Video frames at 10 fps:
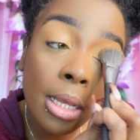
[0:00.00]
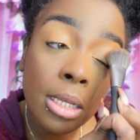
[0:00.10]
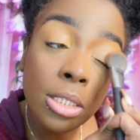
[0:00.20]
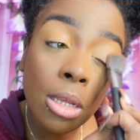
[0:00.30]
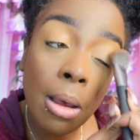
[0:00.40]

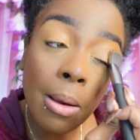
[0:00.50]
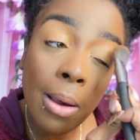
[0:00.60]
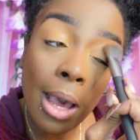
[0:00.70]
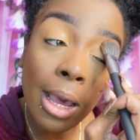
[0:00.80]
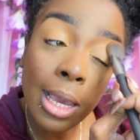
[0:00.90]
So
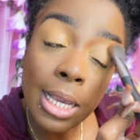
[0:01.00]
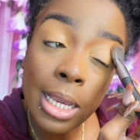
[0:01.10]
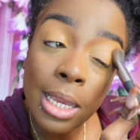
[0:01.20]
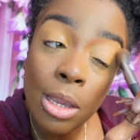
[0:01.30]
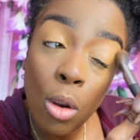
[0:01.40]

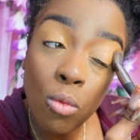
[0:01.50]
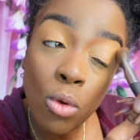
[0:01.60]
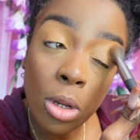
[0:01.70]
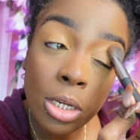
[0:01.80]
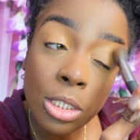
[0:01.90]
I
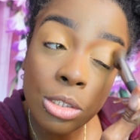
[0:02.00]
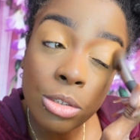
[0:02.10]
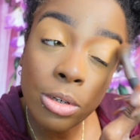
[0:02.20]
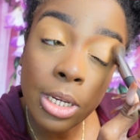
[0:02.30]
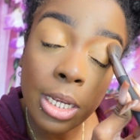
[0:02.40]
wrote on the
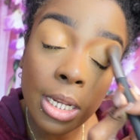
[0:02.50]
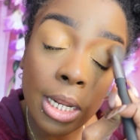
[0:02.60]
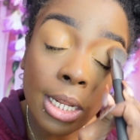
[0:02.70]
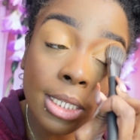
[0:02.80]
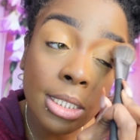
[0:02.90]
screen
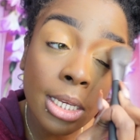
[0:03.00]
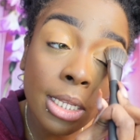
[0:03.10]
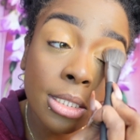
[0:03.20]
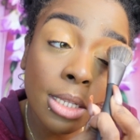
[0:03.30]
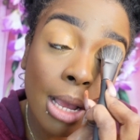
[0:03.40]
and I said,
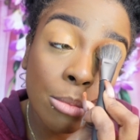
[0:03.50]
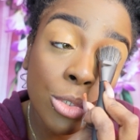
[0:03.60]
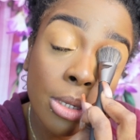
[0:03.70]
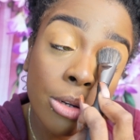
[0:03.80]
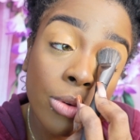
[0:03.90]
I'm
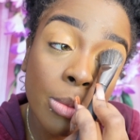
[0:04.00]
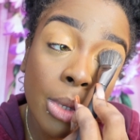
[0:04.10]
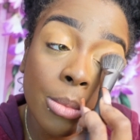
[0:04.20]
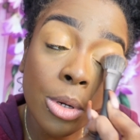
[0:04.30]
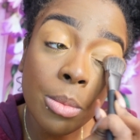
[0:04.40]
trying to
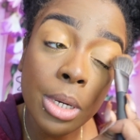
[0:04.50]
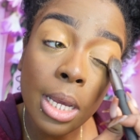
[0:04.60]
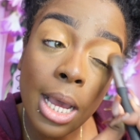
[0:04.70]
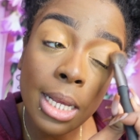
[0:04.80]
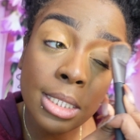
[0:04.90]
remember, but
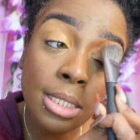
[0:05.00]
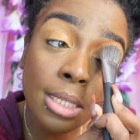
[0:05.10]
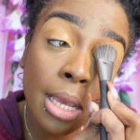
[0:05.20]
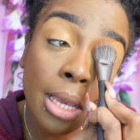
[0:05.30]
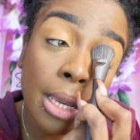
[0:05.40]
I
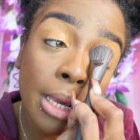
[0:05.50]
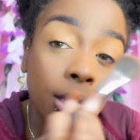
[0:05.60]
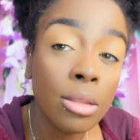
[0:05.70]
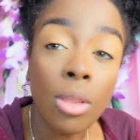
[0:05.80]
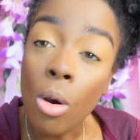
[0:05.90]
said,
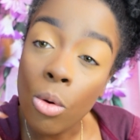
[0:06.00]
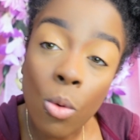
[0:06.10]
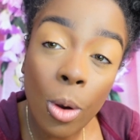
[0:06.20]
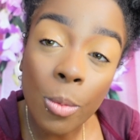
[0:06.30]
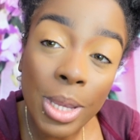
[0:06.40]
don't
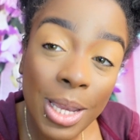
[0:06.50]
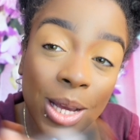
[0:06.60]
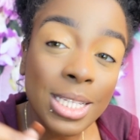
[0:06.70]
quote me because